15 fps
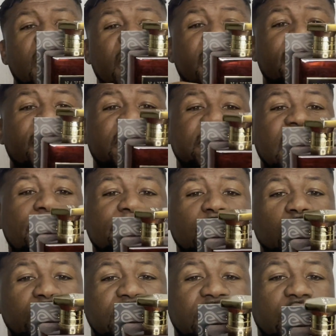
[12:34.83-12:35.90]
And the top
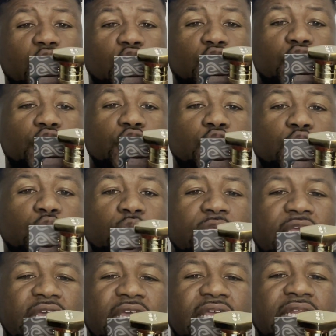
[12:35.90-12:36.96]
notes
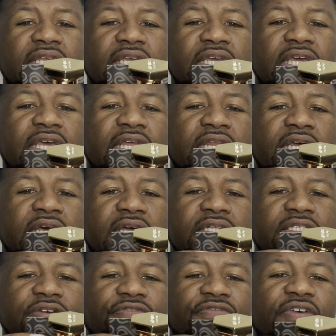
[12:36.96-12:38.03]
include Indian,
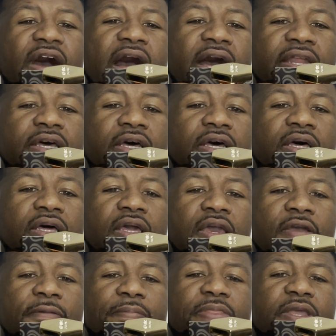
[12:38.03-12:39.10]
Davana,
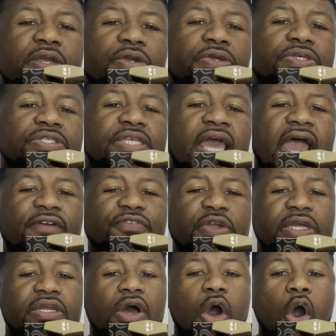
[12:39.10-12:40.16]
there's
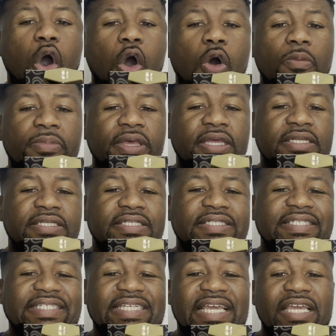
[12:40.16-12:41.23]
African almond,
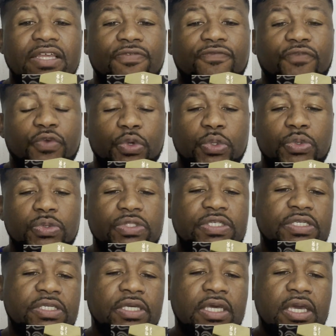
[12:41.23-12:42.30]
date fruit.